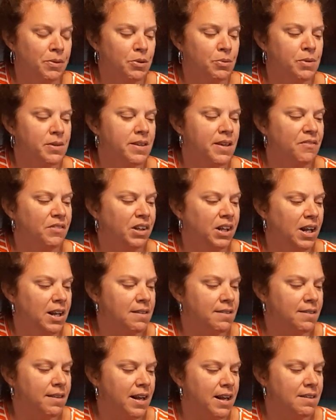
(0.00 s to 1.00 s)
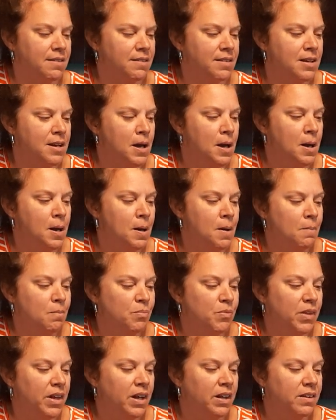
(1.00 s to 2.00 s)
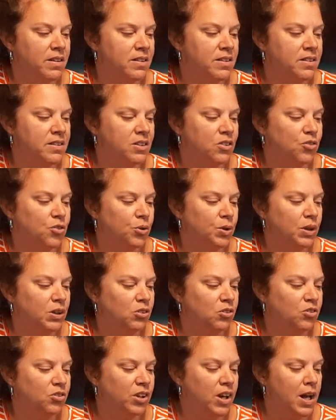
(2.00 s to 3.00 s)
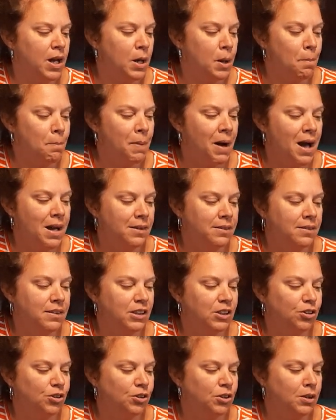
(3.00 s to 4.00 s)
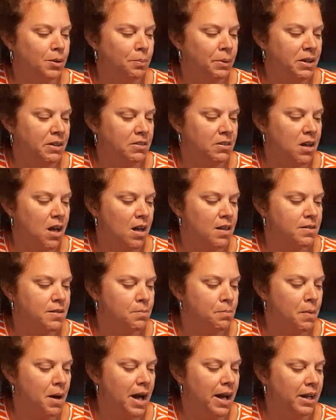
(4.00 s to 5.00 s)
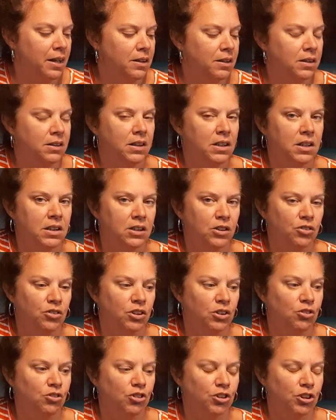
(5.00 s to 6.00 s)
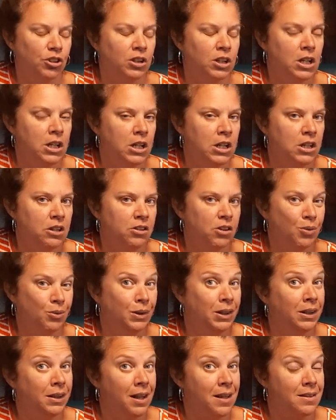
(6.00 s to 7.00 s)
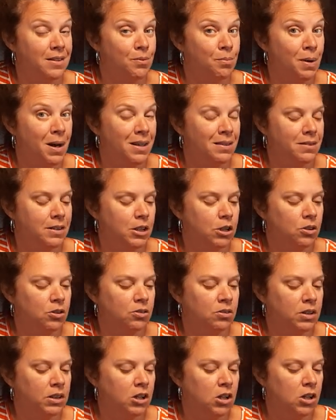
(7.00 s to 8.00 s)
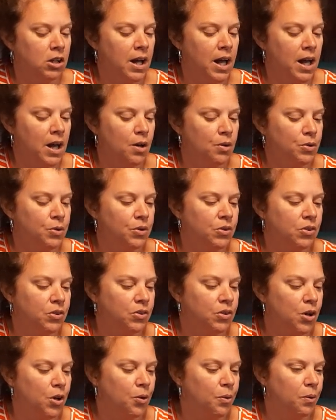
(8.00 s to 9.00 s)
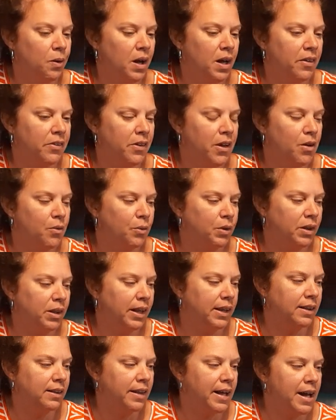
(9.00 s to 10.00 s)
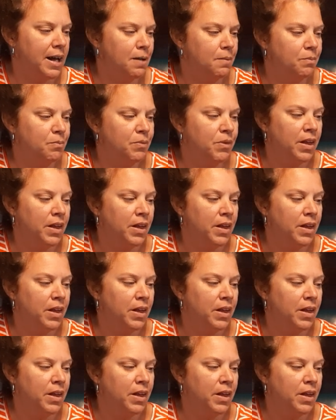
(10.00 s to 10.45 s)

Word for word: This is 79 cents. And this is a Joyce Chen pot sticker dipping sauce, mild ginger. So we get lots of pot stickers in our house, so I thought we like that.